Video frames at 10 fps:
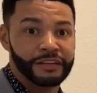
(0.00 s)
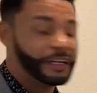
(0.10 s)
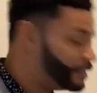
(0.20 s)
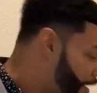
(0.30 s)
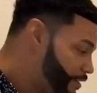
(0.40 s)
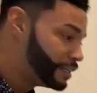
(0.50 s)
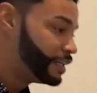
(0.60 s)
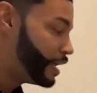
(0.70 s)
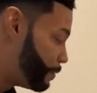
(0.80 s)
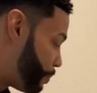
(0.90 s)
No, you
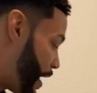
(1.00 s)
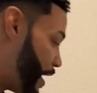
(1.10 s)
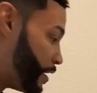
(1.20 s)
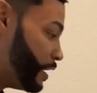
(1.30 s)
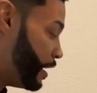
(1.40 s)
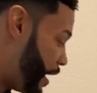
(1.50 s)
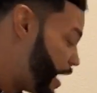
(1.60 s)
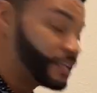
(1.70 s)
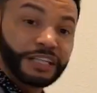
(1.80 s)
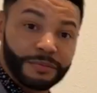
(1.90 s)
didn't. Playing
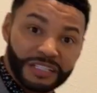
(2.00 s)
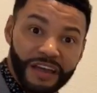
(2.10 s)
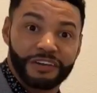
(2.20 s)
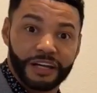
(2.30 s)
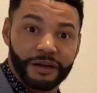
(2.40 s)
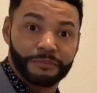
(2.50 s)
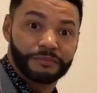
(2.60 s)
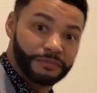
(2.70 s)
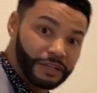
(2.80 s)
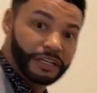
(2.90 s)
heads up, seven up.